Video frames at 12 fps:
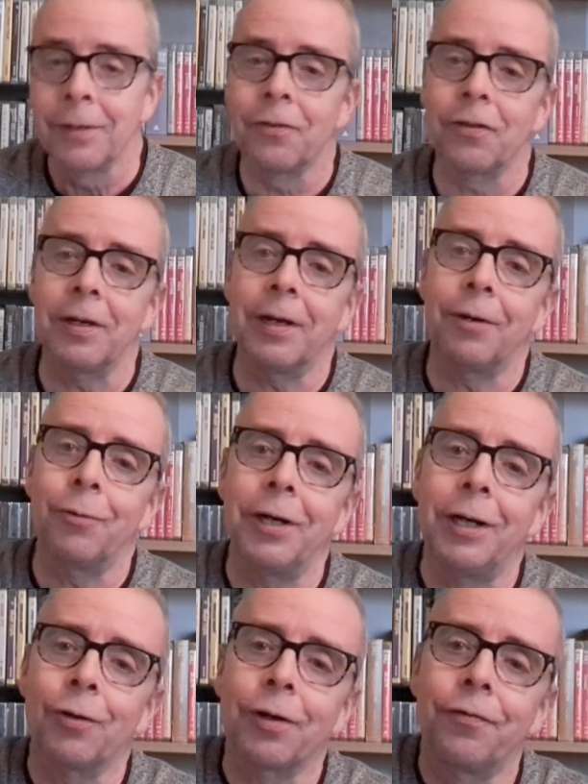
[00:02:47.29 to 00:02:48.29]
So yeah,
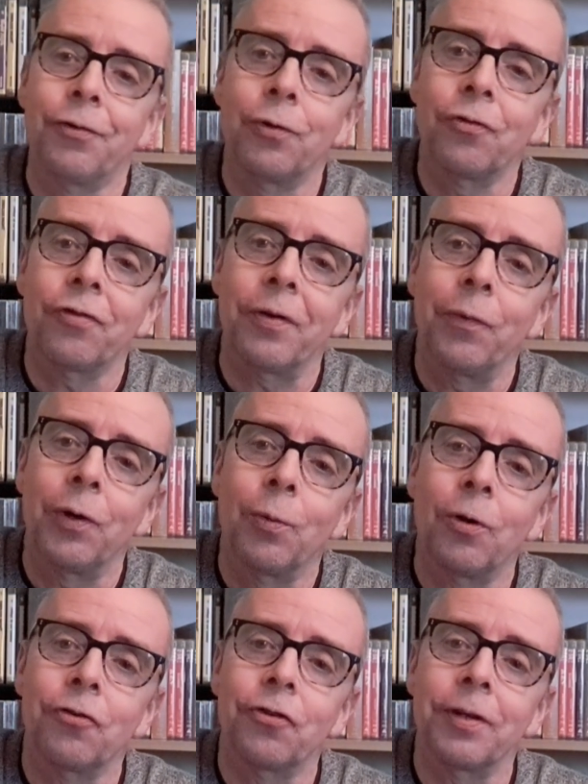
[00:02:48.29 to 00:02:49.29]
really looking forward to having a
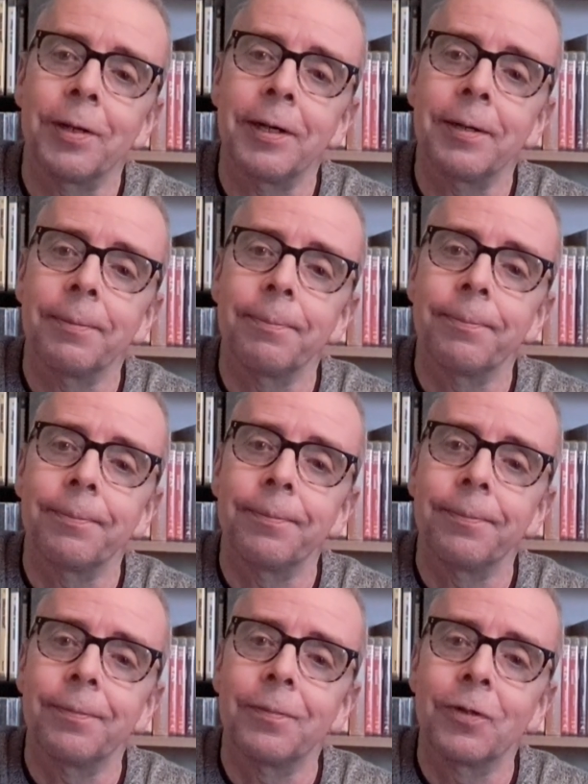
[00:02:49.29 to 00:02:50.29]
watch of that.
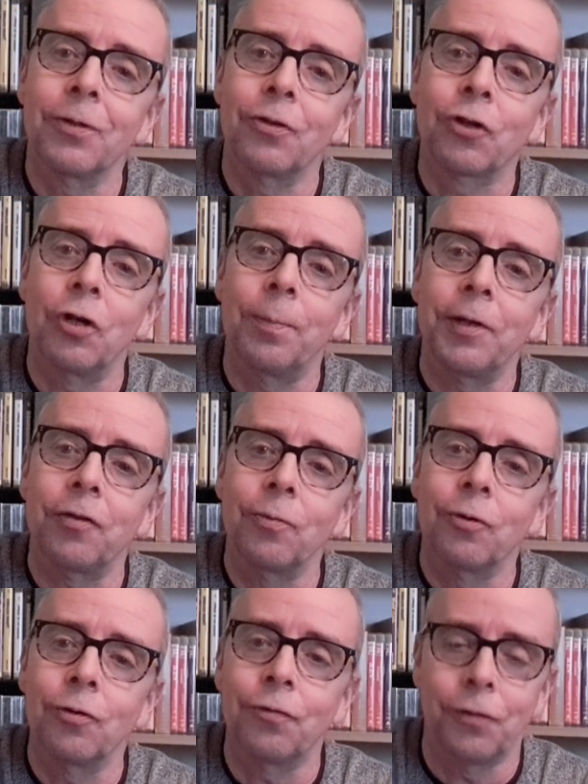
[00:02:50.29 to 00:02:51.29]
It's going to be some
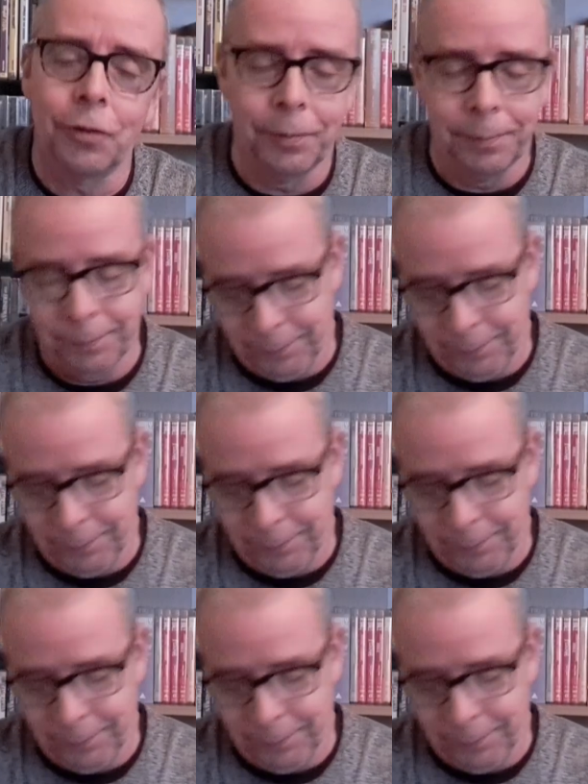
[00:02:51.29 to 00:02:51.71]
good fun.